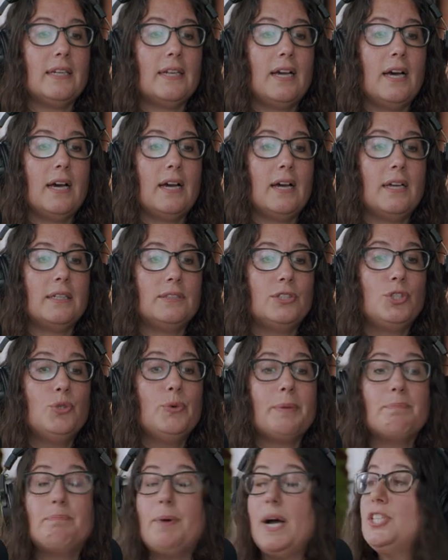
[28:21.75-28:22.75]
uh,
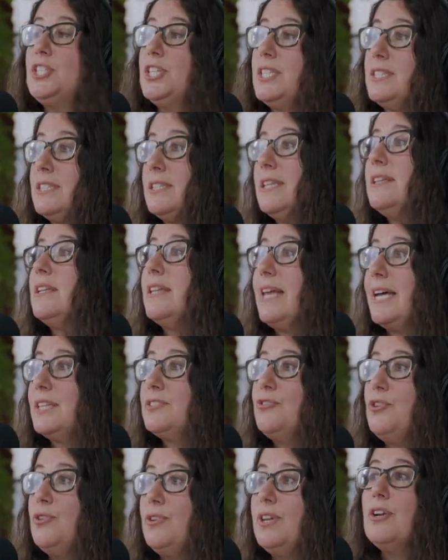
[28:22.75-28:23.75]
doing budgets in the
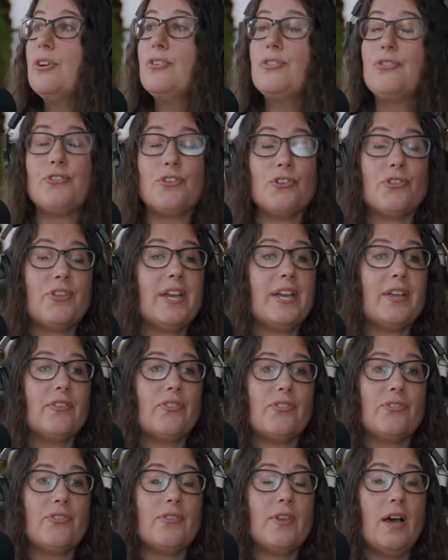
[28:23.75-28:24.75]
last few years for
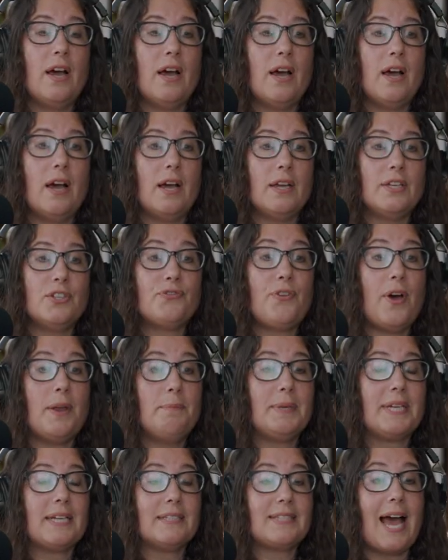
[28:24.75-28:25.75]
things uh, is fun
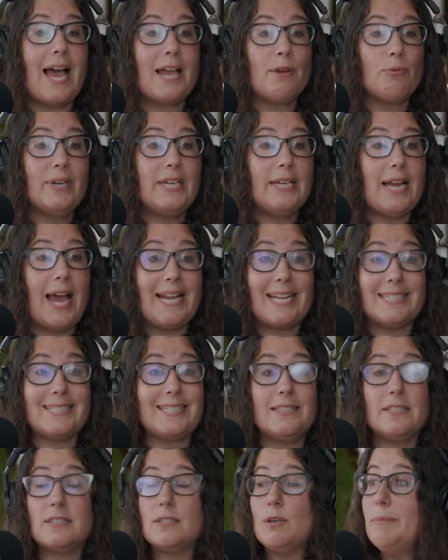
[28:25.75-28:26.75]
because I read, I get
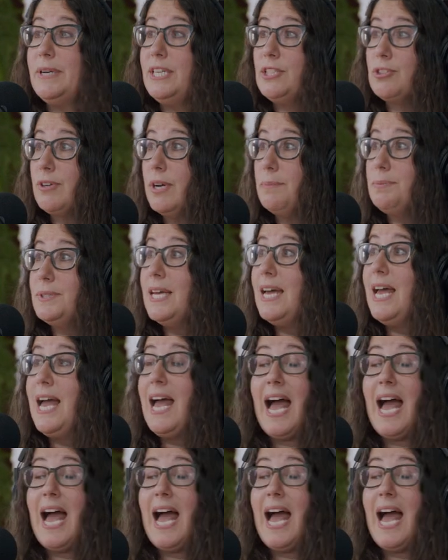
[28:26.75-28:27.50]
sent so many scripts.